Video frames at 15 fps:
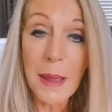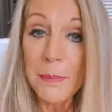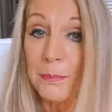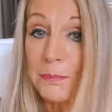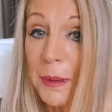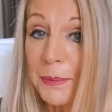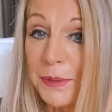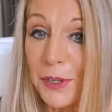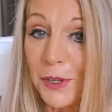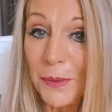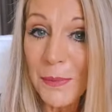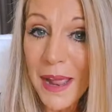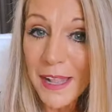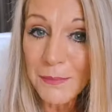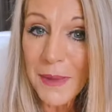biblical
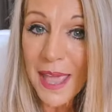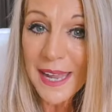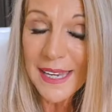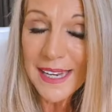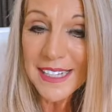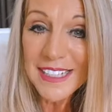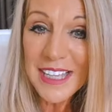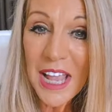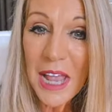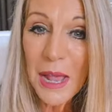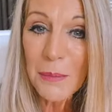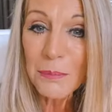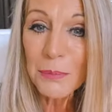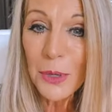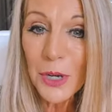mathematics
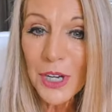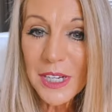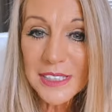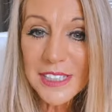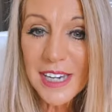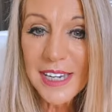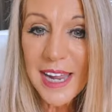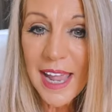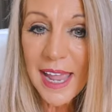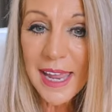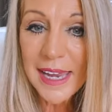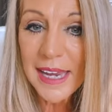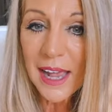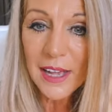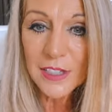book
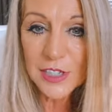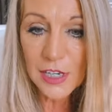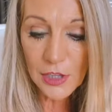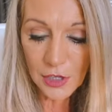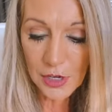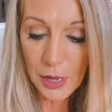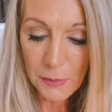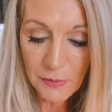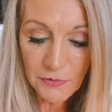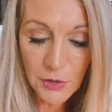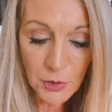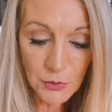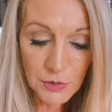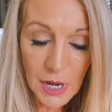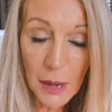today to look up a
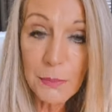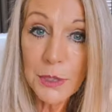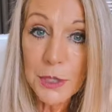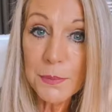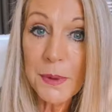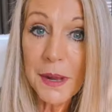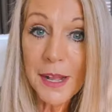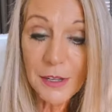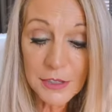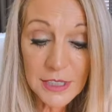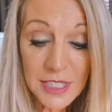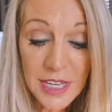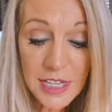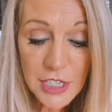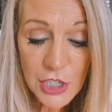few numbers because
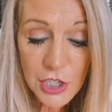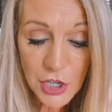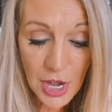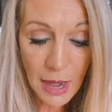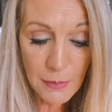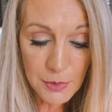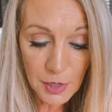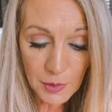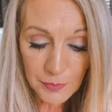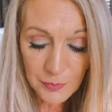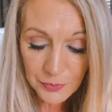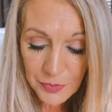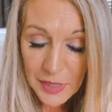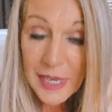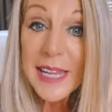this chapter
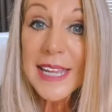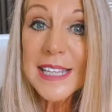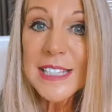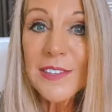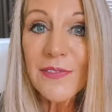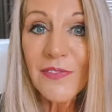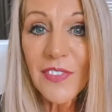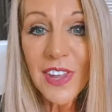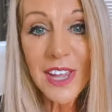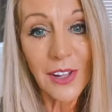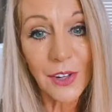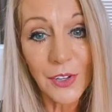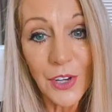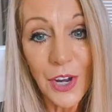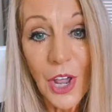is
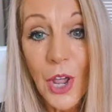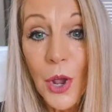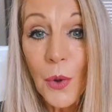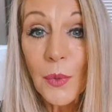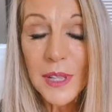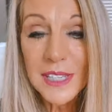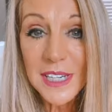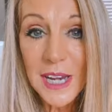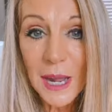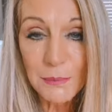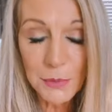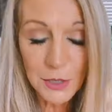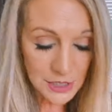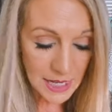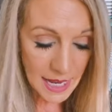filled with
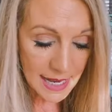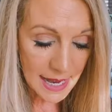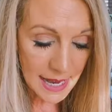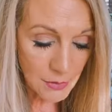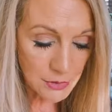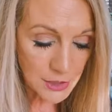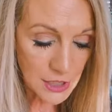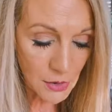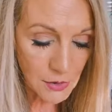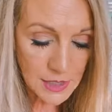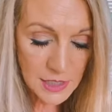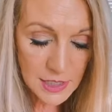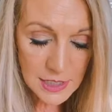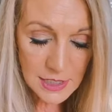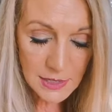numbers. And I was talking
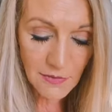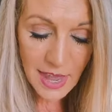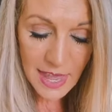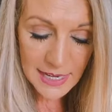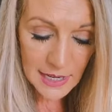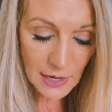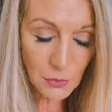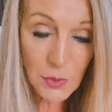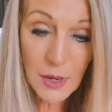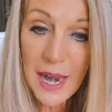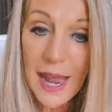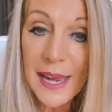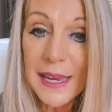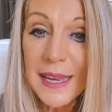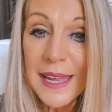to Savannah when
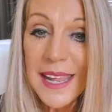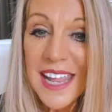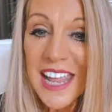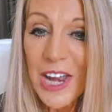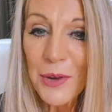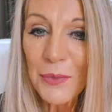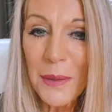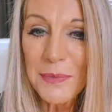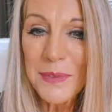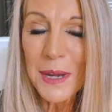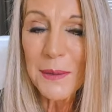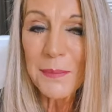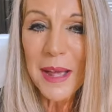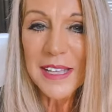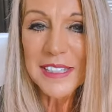I interrupted
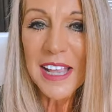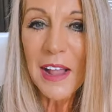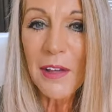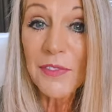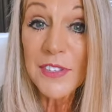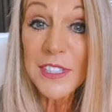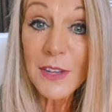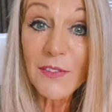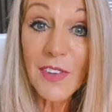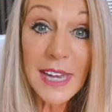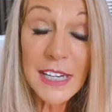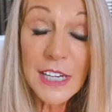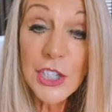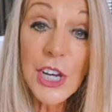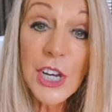myself.
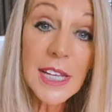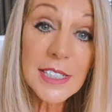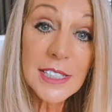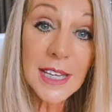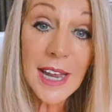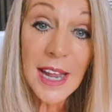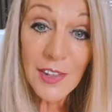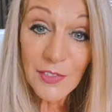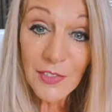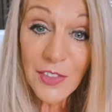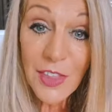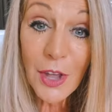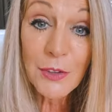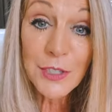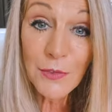Savannah, just
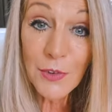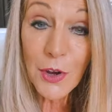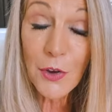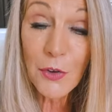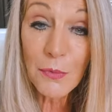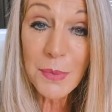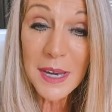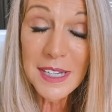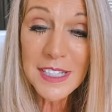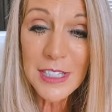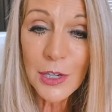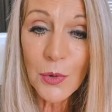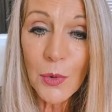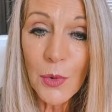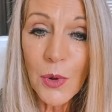those of you who've been to
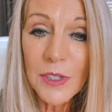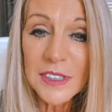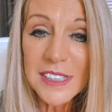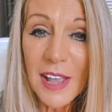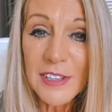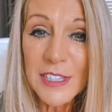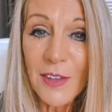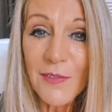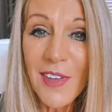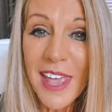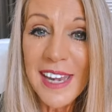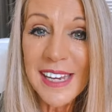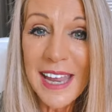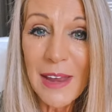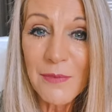school, Savannah
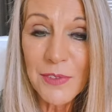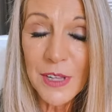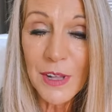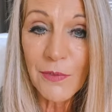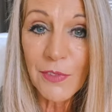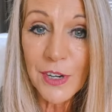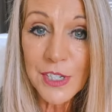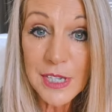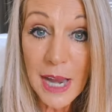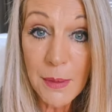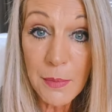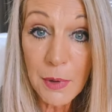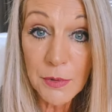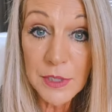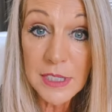came for the first time
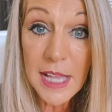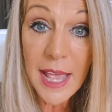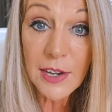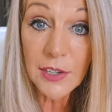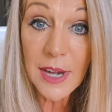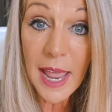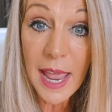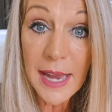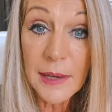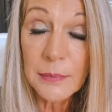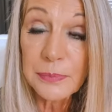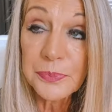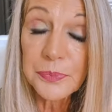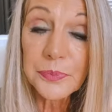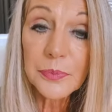on Saturday,
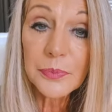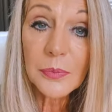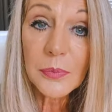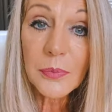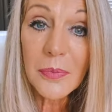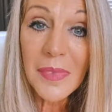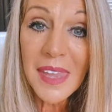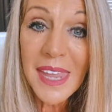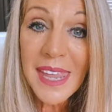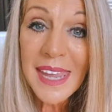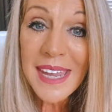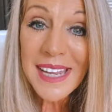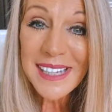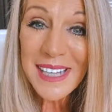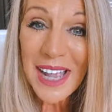
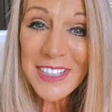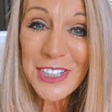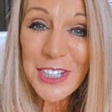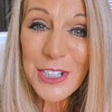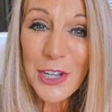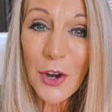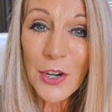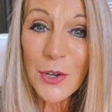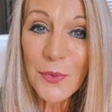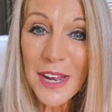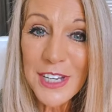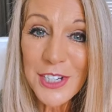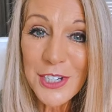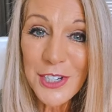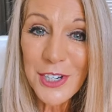and she's already
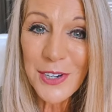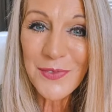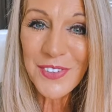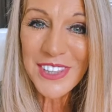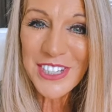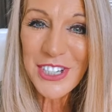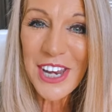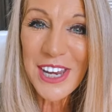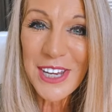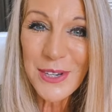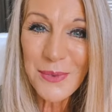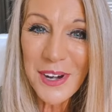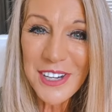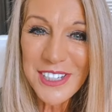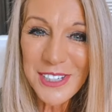registered for the
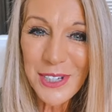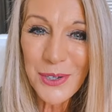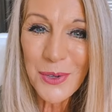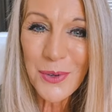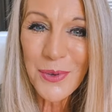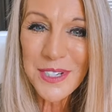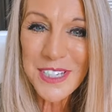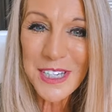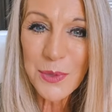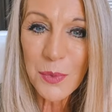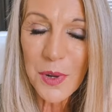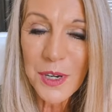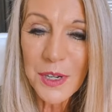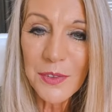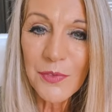January school, which is
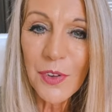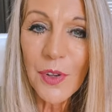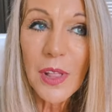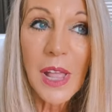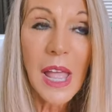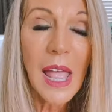wonderful.